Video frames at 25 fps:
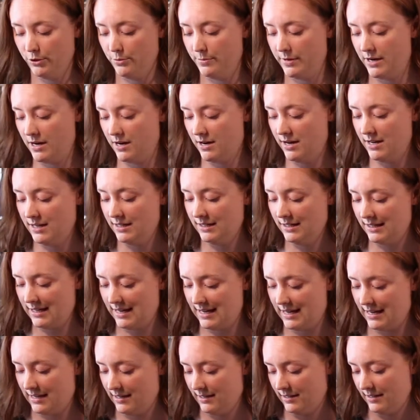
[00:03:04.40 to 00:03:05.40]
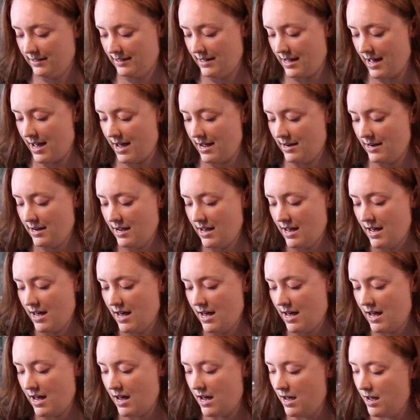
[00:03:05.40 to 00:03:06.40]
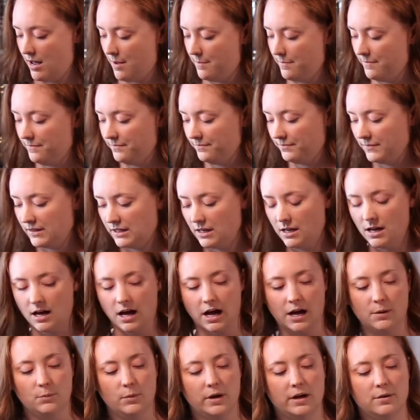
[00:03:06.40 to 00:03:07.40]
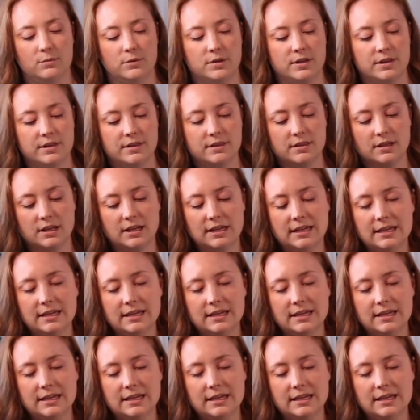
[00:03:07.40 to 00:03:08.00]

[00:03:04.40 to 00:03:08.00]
blueberries is that I went with the